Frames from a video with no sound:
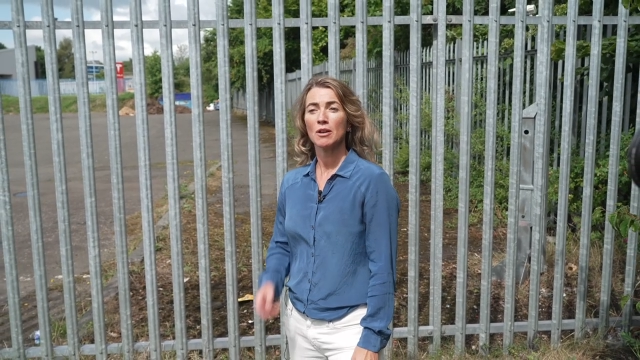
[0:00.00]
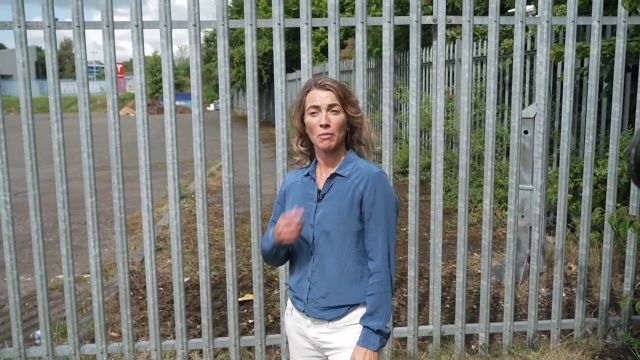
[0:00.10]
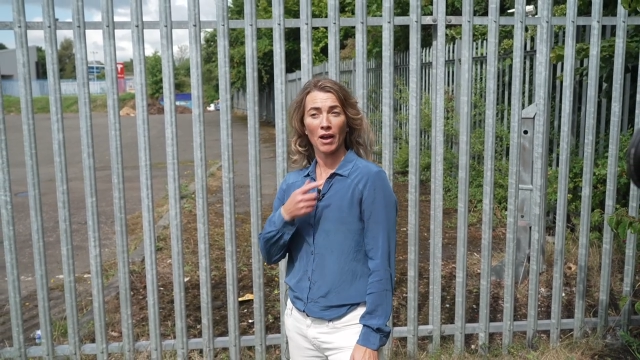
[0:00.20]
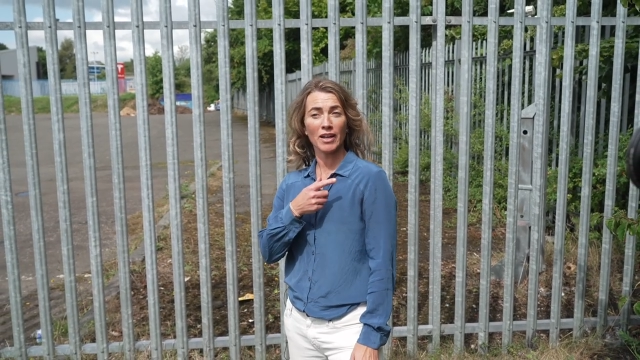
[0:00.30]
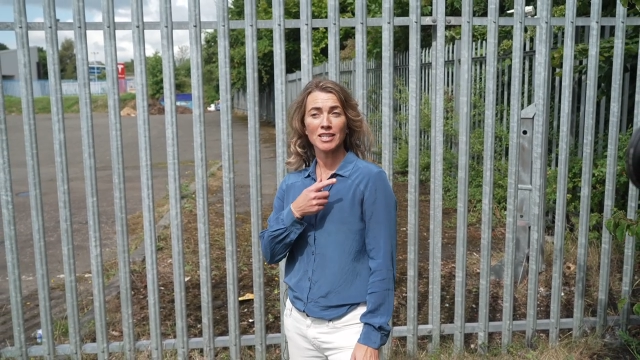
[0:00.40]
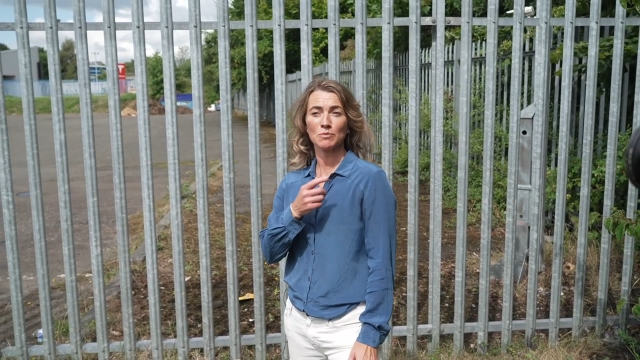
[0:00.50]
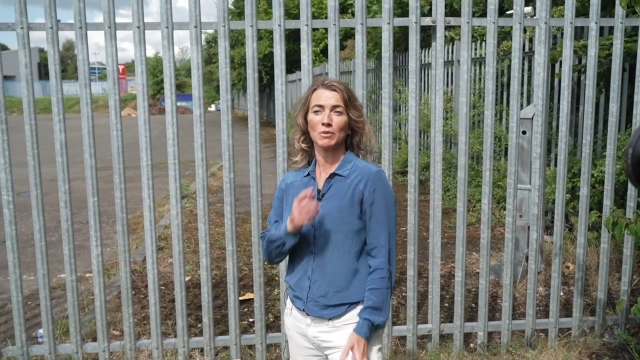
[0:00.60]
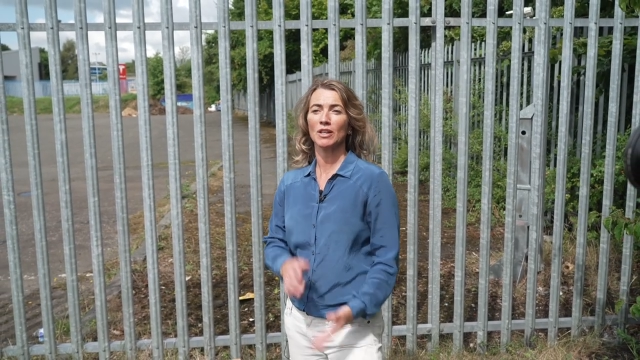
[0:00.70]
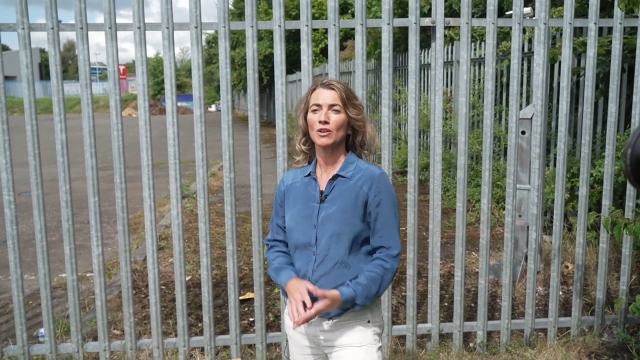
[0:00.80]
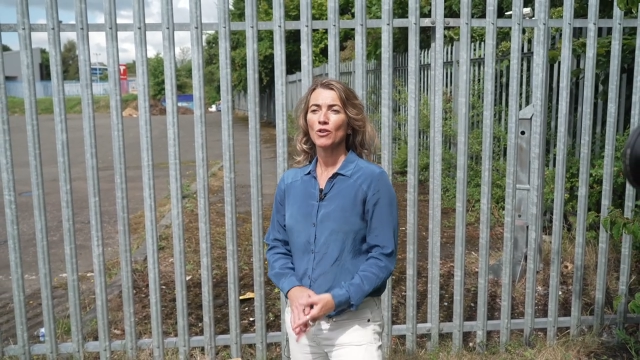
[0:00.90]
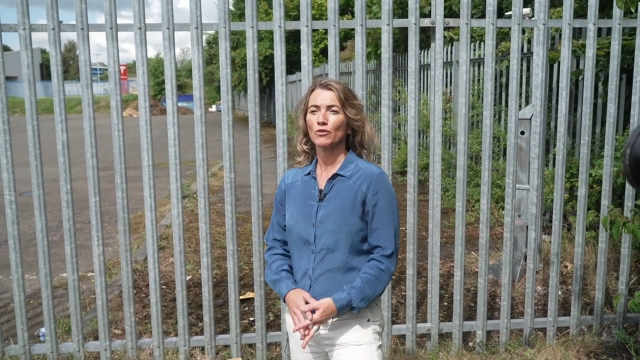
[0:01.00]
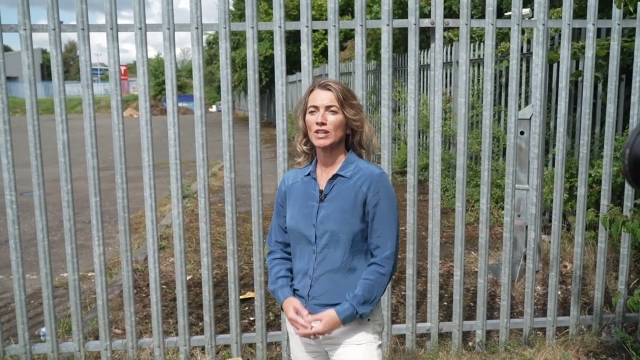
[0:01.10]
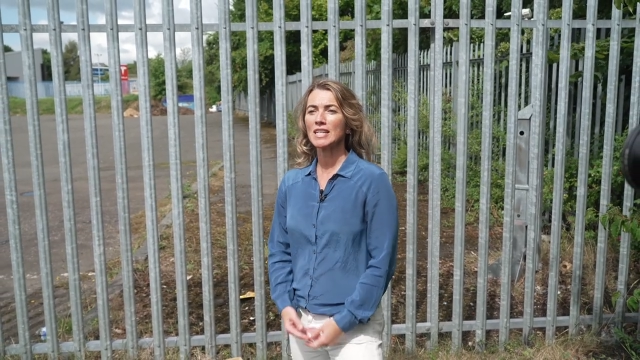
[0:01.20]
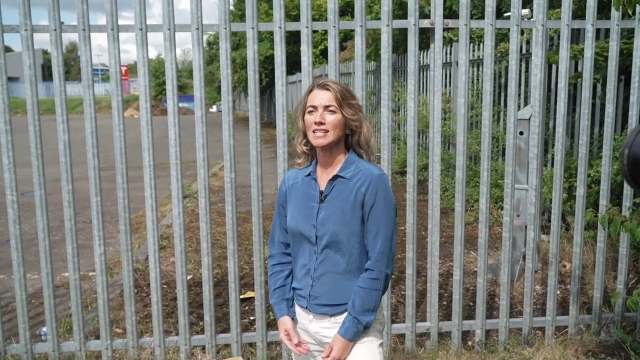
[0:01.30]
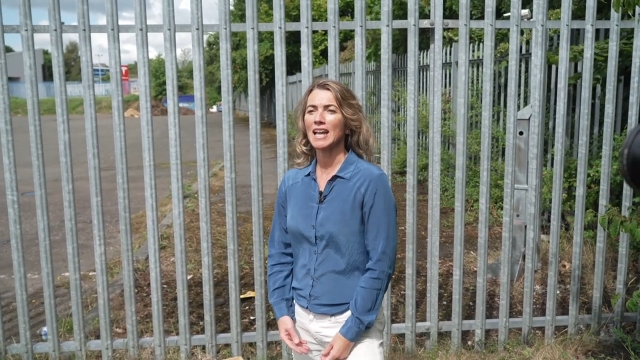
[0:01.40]
behind me for
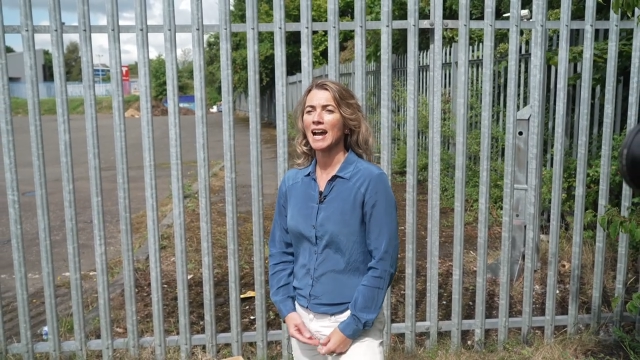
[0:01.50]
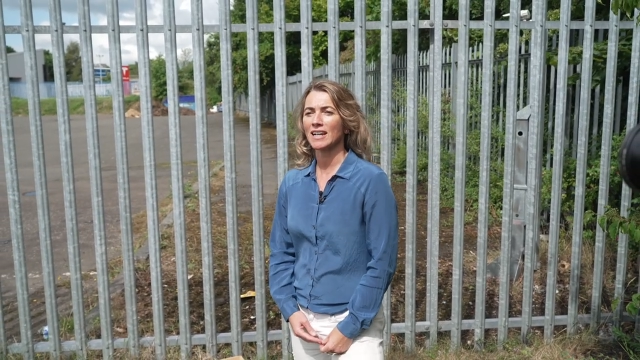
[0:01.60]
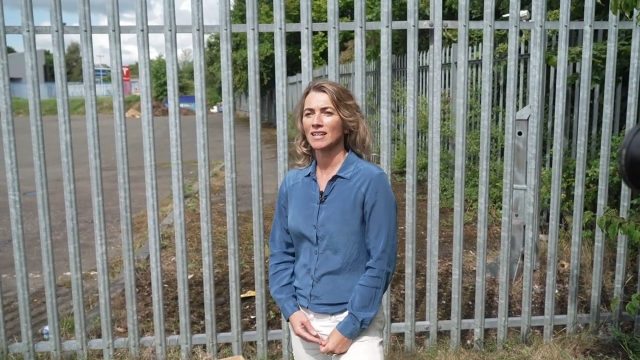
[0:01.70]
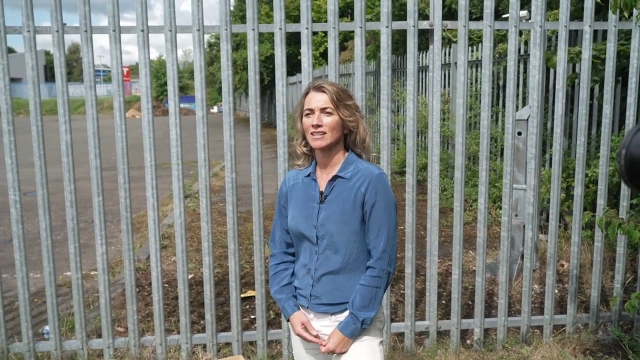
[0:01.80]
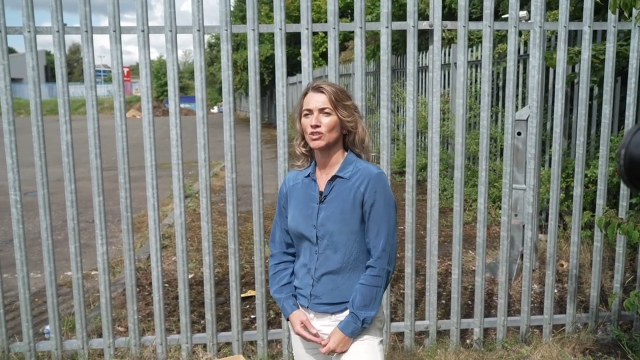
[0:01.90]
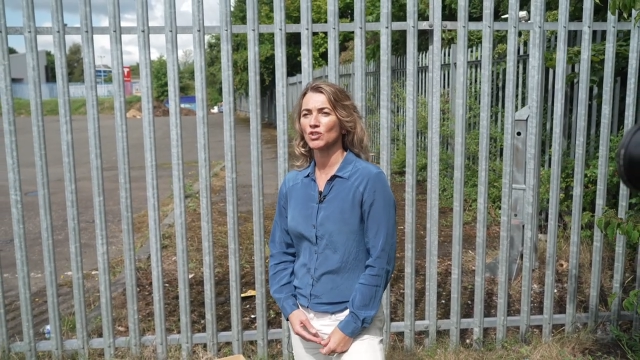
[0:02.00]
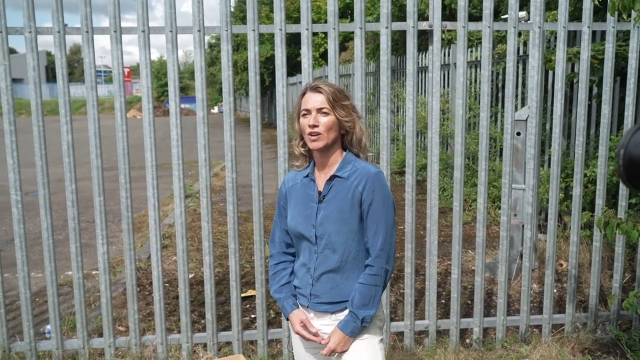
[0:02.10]
easy access to